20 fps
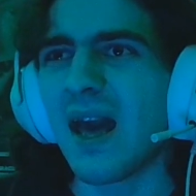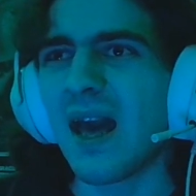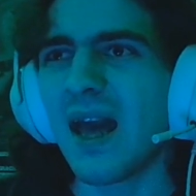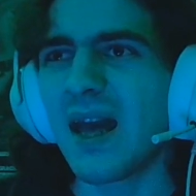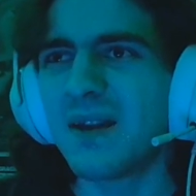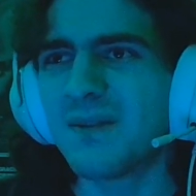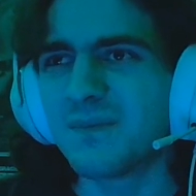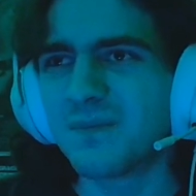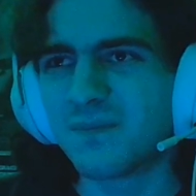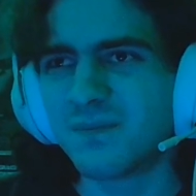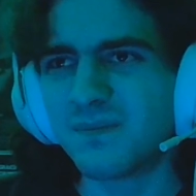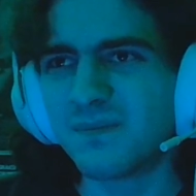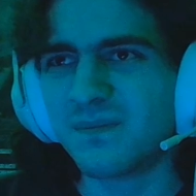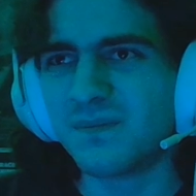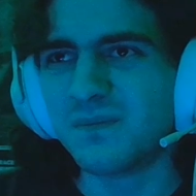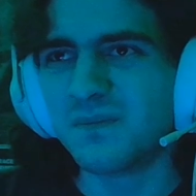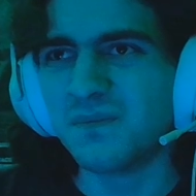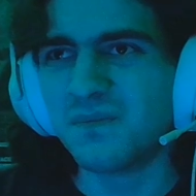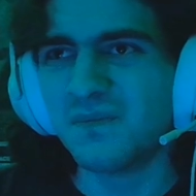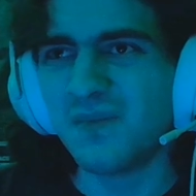and
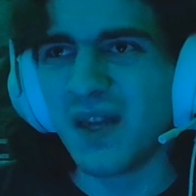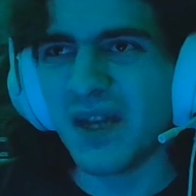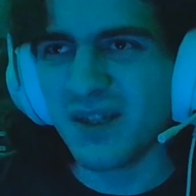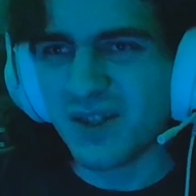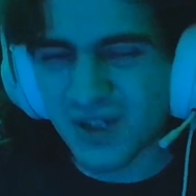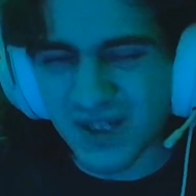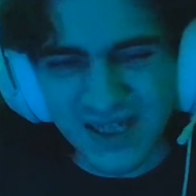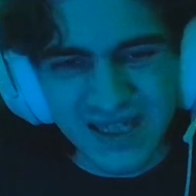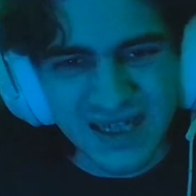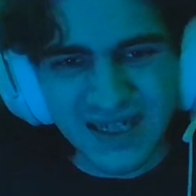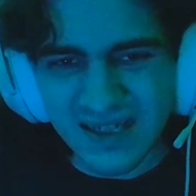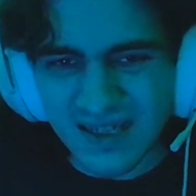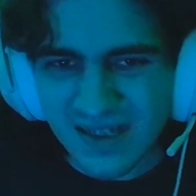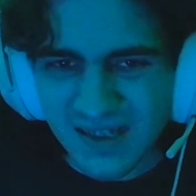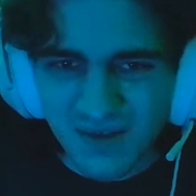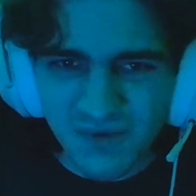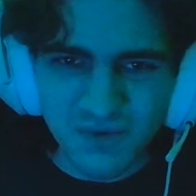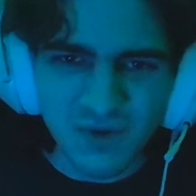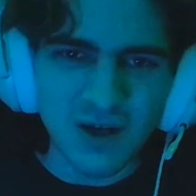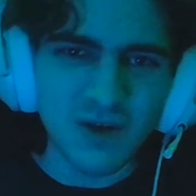it just didn't
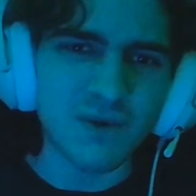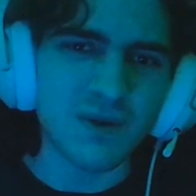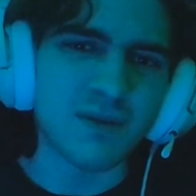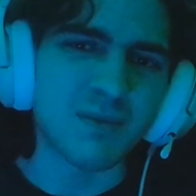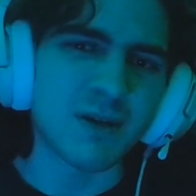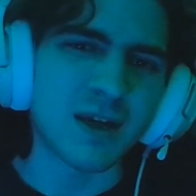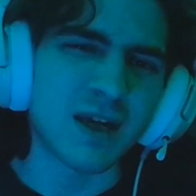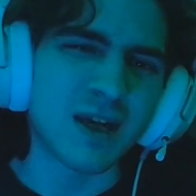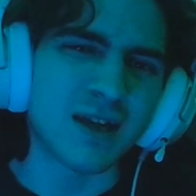sit well with me.